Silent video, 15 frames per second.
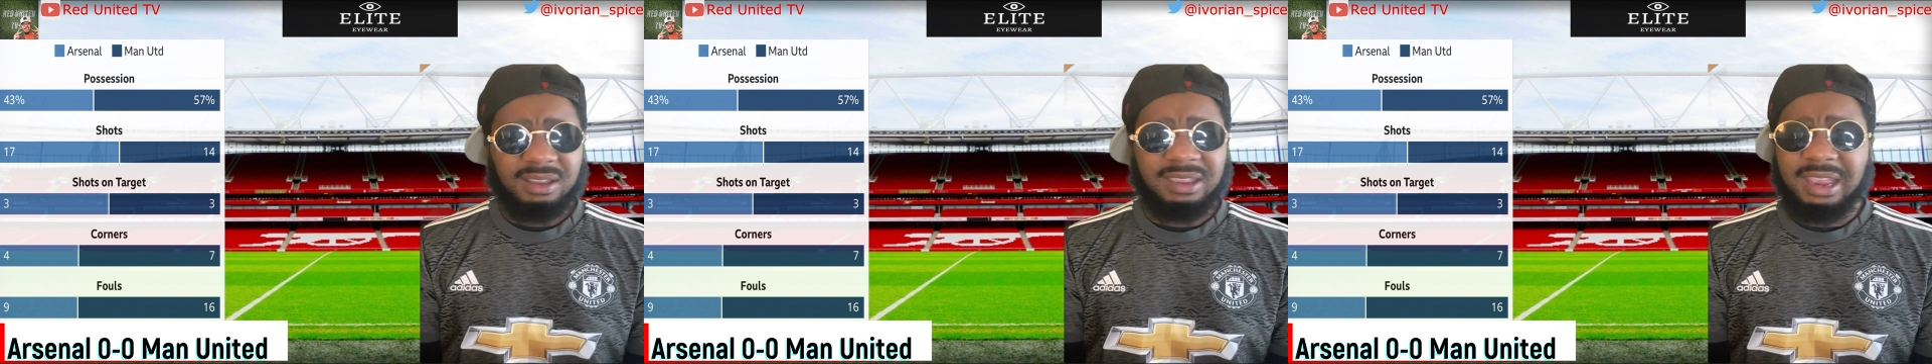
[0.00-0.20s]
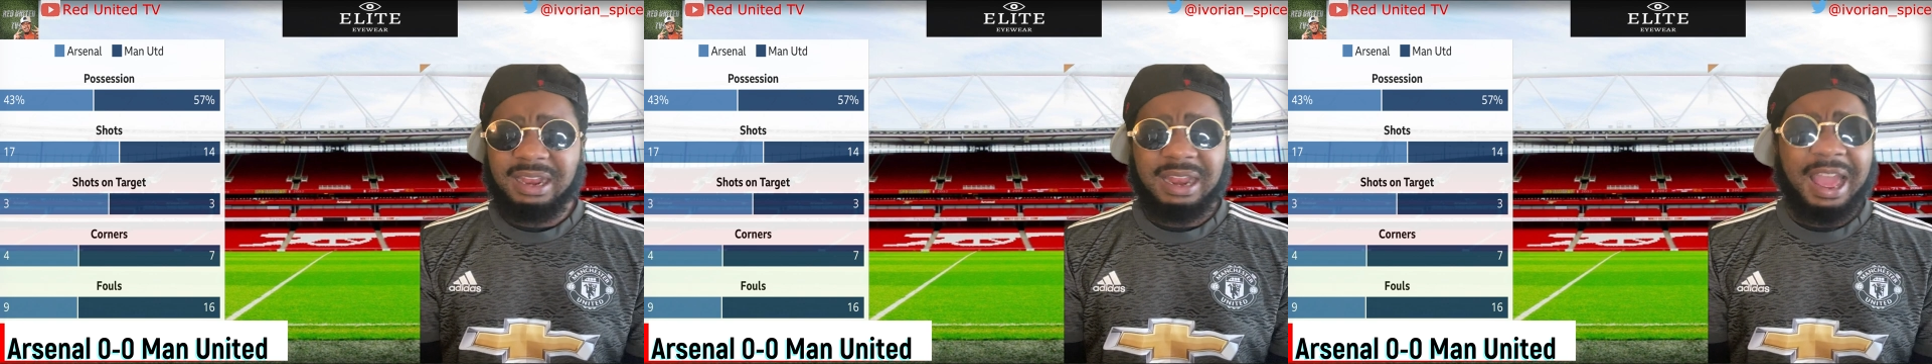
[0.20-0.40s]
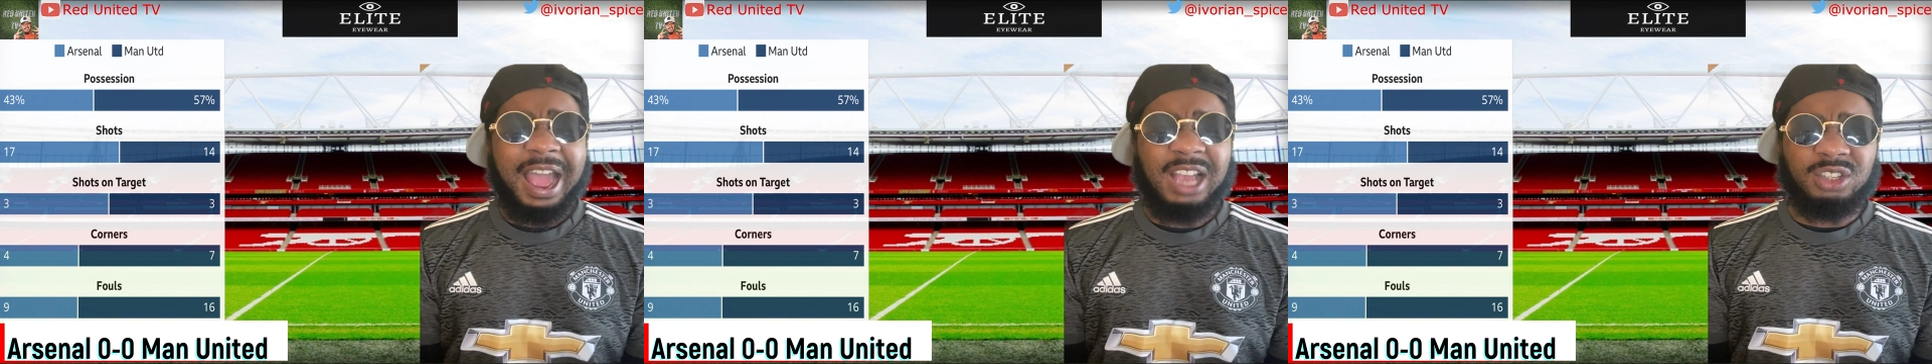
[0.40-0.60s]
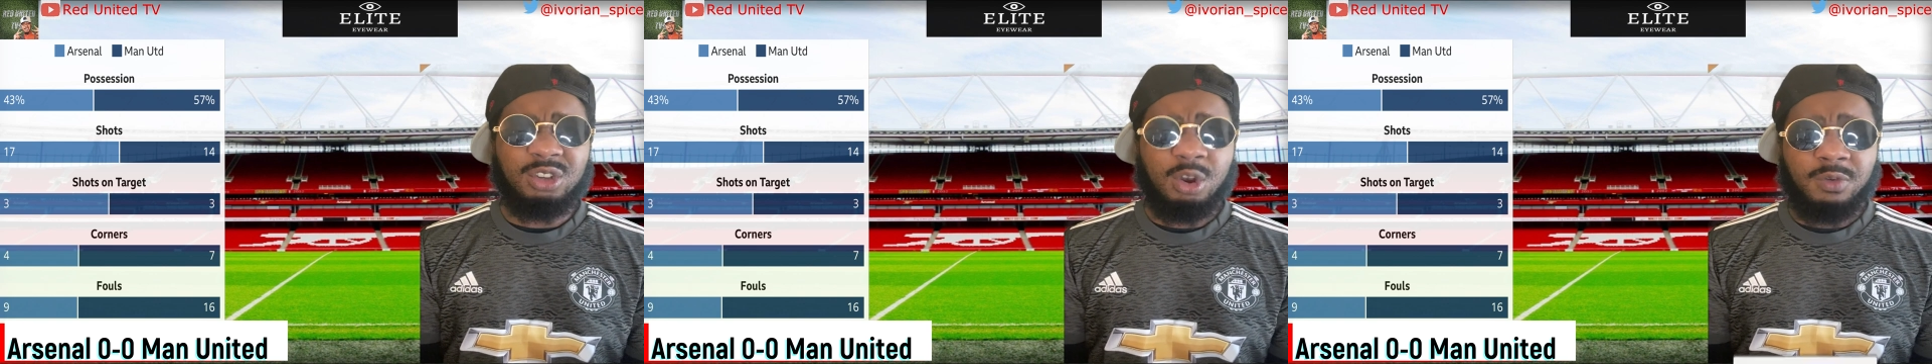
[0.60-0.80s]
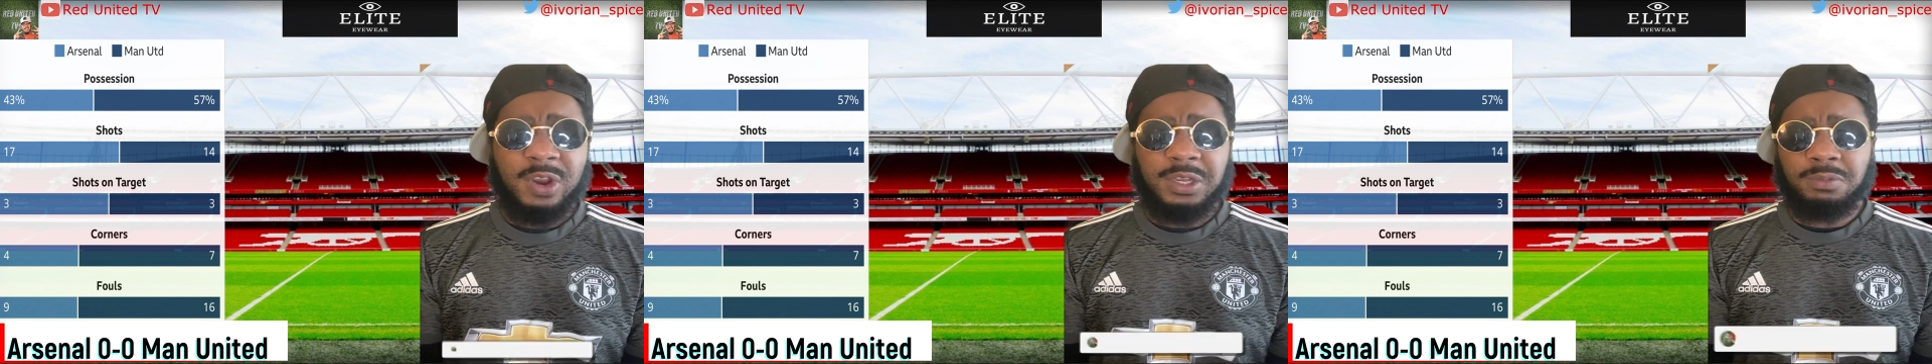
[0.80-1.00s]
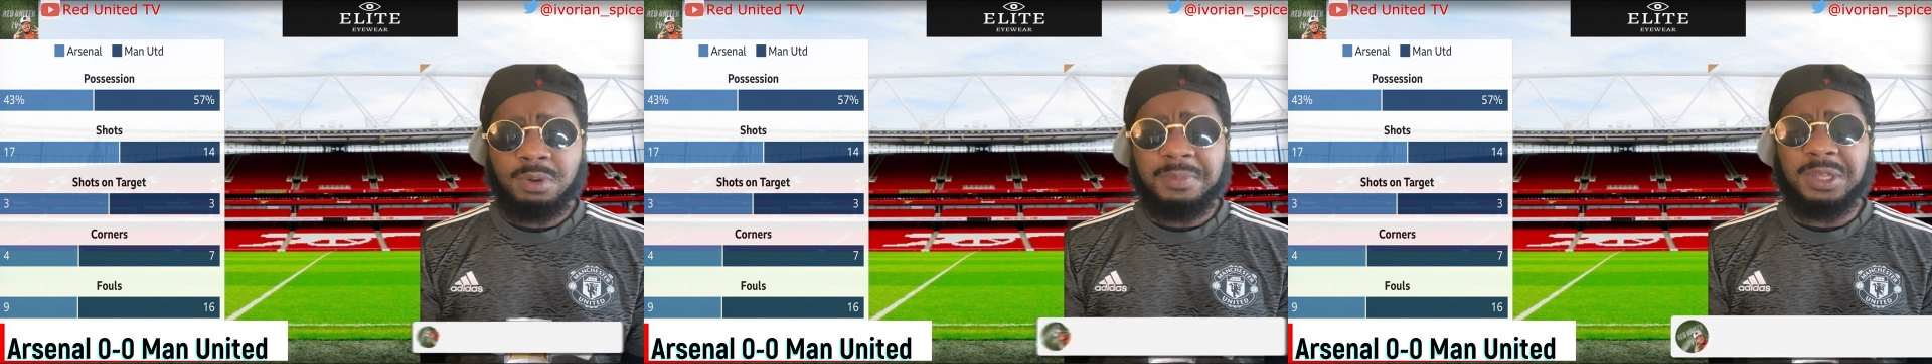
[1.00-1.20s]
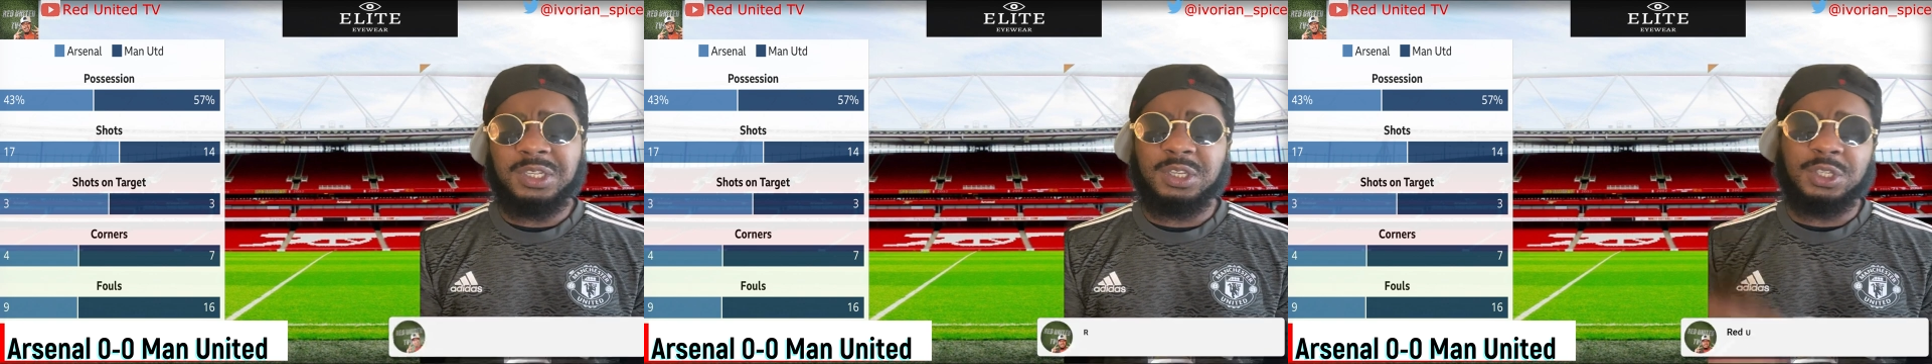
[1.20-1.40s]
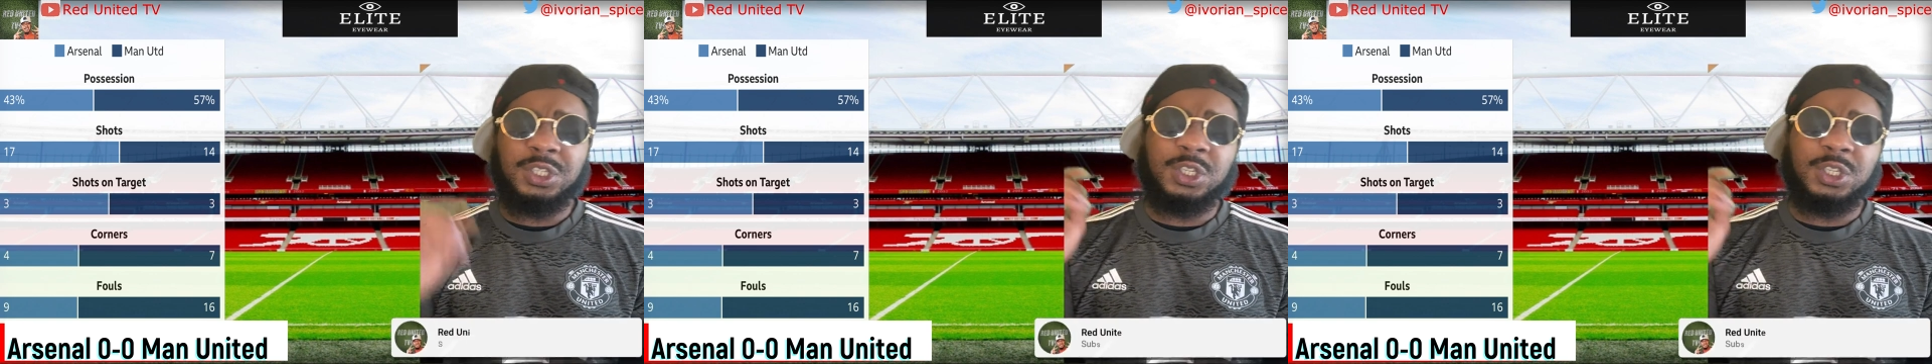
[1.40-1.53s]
Again, as always, remember to